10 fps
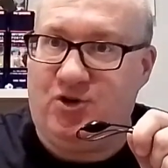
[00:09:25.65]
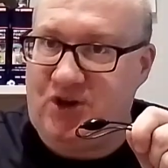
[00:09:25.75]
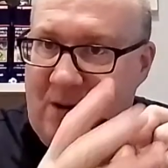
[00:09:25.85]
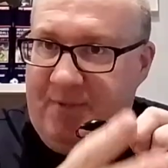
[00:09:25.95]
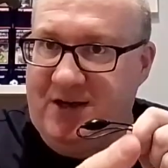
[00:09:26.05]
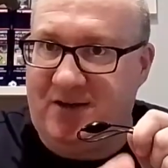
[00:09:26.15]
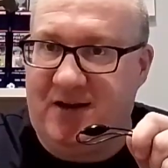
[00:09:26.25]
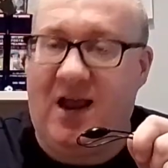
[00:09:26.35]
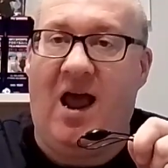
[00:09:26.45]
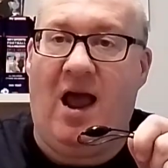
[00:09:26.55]
Champions
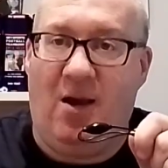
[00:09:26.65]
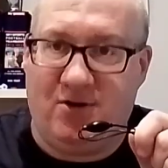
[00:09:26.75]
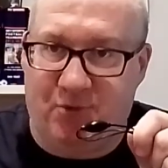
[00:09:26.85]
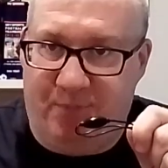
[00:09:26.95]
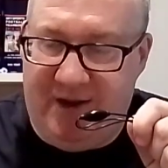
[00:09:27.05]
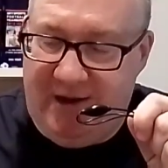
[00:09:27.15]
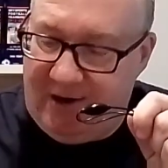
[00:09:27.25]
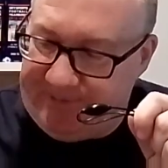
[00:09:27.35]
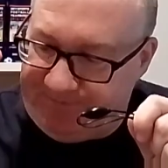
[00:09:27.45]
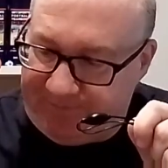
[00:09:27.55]
League superior,